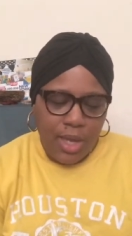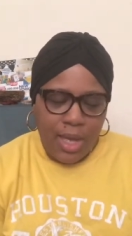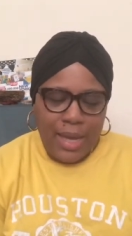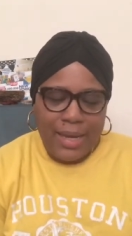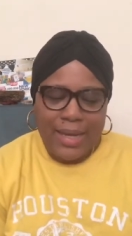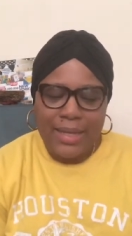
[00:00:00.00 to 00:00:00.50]

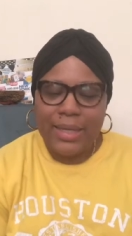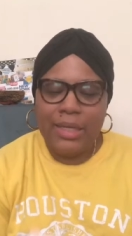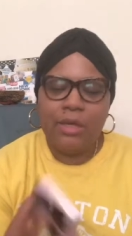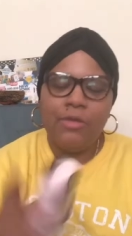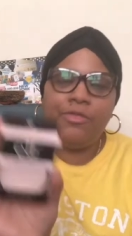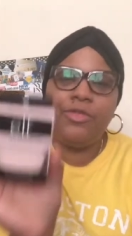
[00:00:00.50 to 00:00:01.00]
I got an
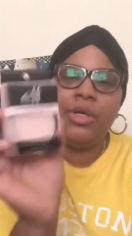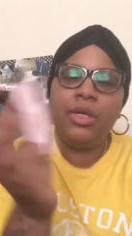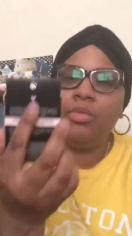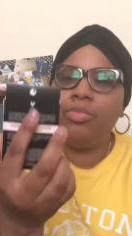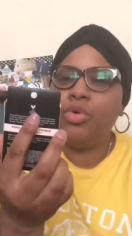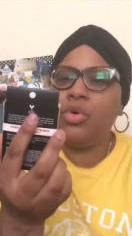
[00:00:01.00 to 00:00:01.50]
e.l.f.
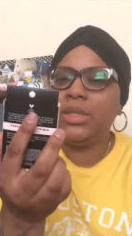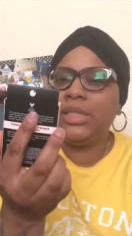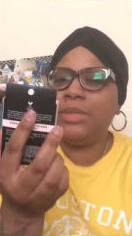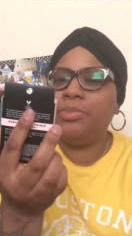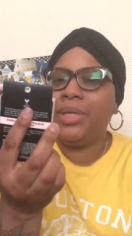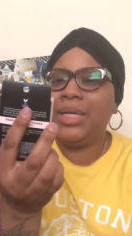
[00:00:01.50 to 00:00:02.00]
Poreless
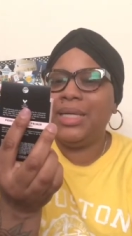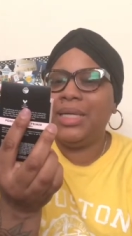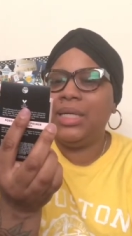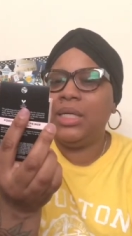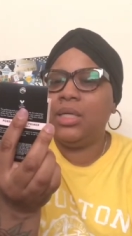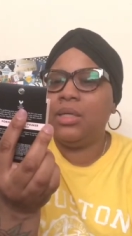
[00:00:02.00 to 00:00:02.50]

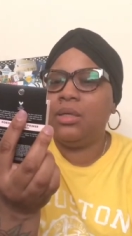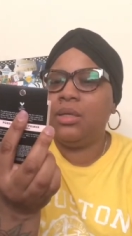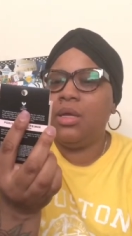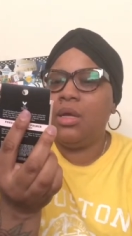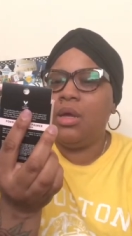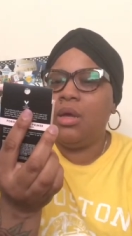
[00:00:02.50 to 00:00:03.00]
Putty
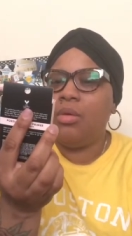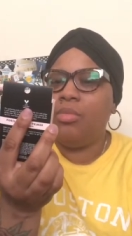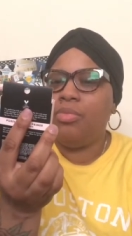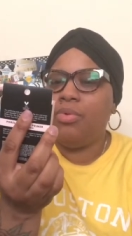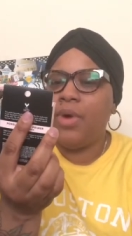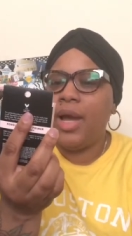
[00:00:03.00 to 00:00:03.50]

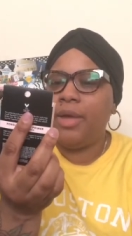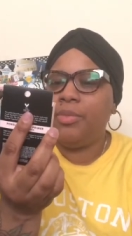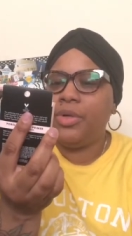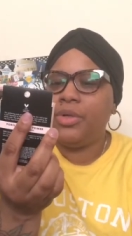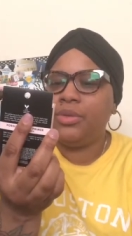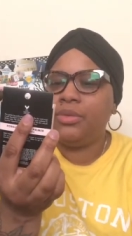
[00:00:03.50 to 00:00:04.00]

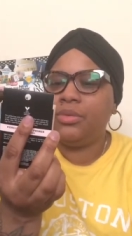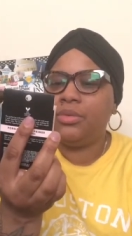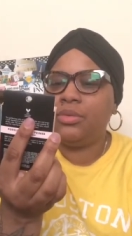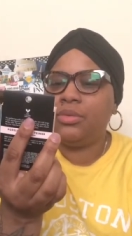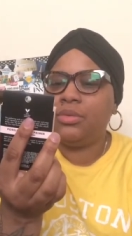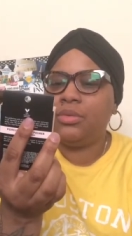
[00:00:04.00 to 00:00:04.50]
Primer
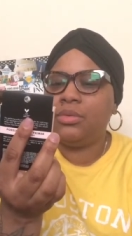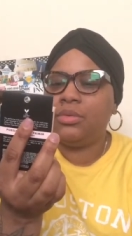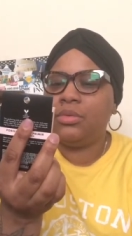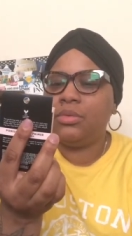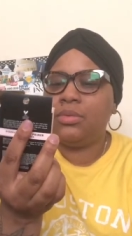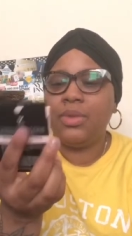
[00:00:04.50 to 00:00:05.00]

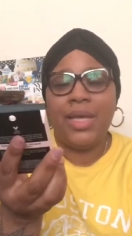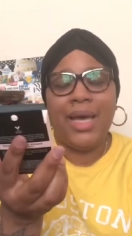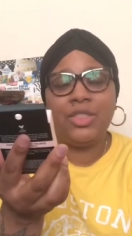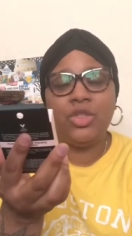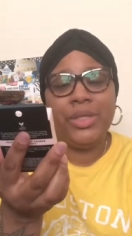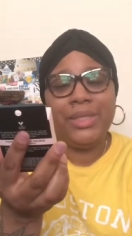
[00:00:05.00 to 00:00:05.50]
with
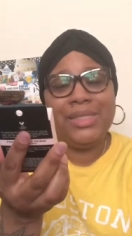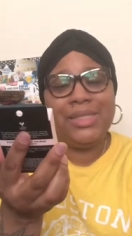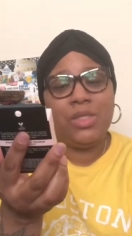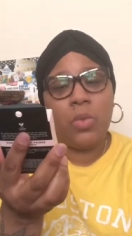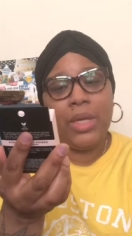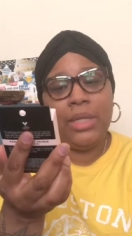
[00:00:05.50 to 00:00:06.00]
hydrating
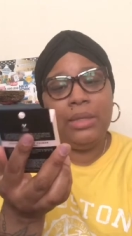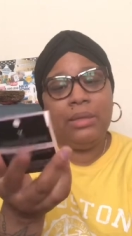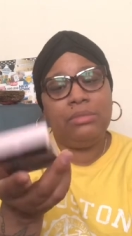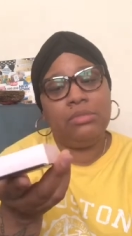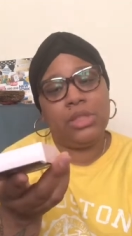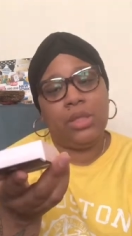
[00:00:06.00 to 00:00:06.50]

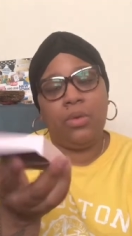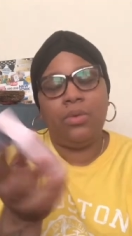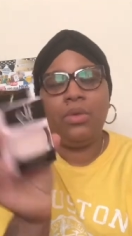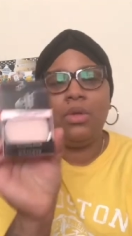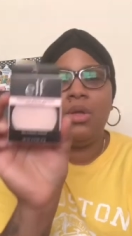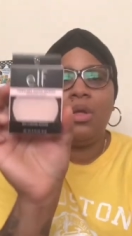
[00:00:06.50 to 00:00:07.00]
squalane. So,
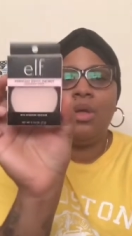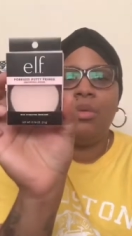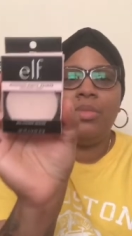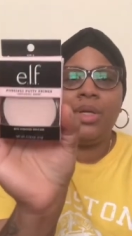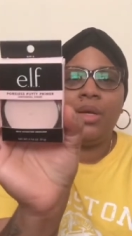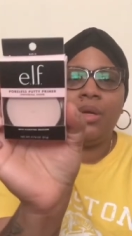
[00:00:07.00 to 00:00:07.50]

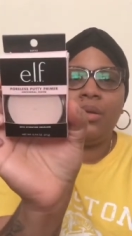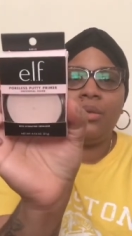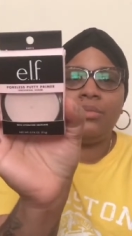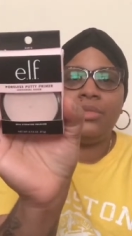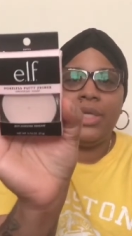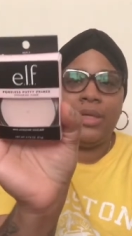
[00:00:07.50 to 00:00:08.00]
but
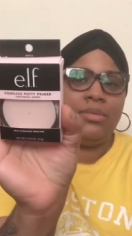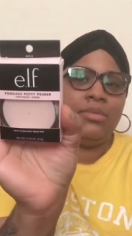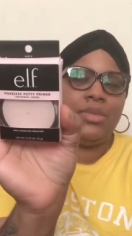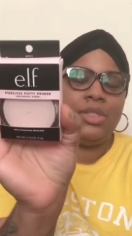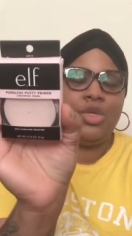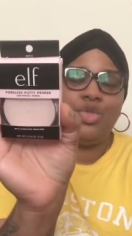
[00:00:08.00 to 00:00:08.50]
um, yeah
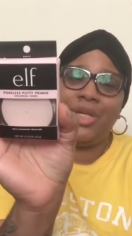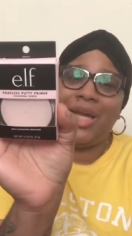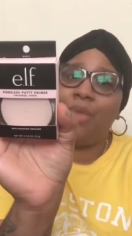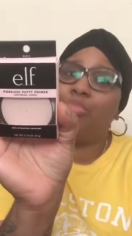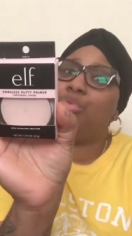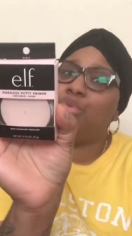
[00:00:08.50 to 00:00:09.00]
told you I
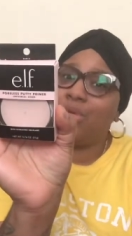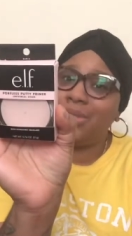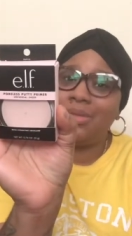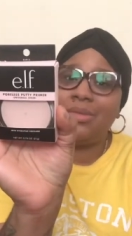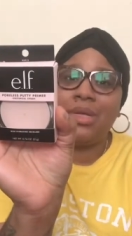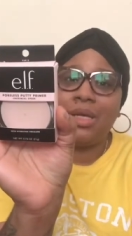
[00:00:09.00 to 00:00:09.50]
got pores
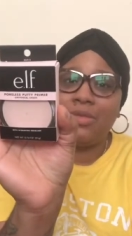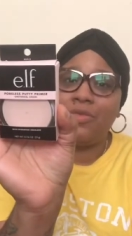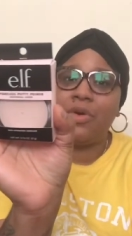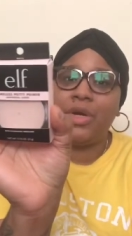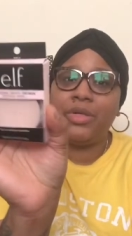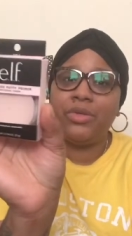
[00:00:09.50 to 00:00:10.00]
the size of
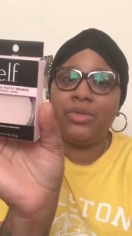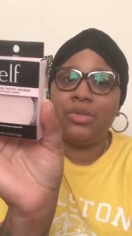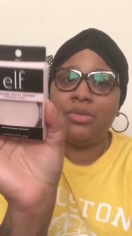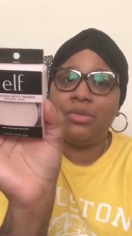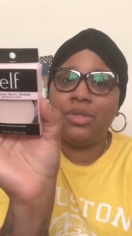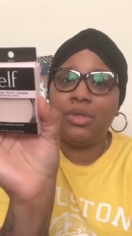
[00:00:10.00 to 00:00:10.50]
craters.
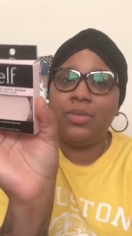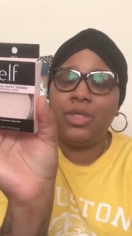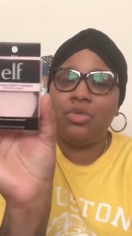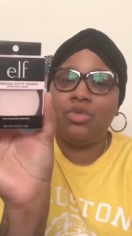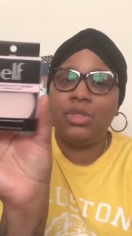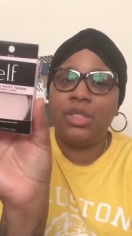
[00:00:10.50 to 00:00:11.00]
So we're
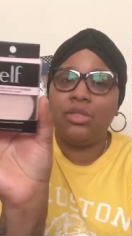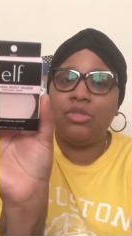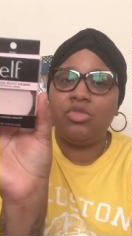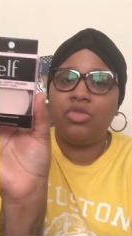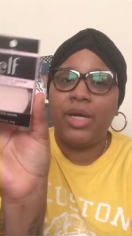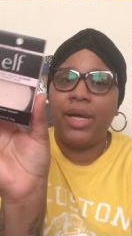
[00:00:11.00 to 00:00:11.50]
going to give this a
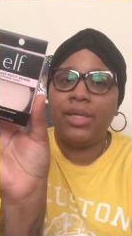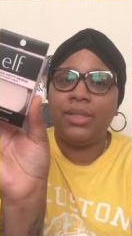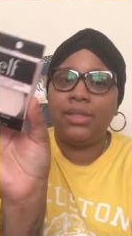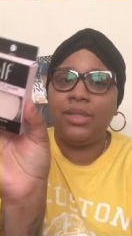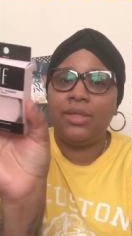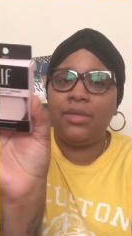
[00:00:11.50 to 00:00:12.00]
try and
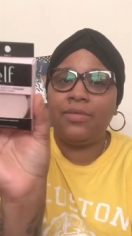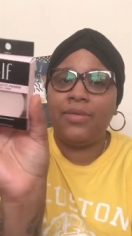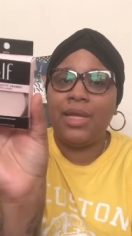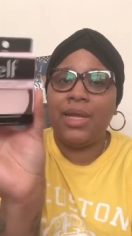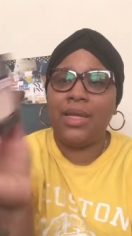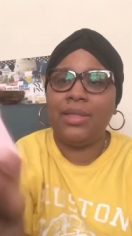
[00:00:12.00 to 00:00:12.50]
see if I
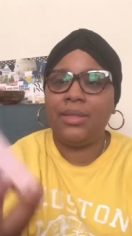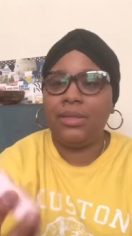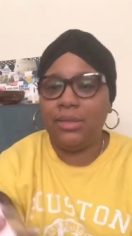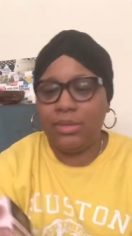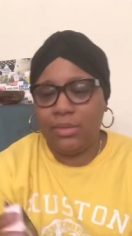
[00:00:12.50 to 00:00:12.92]
like this.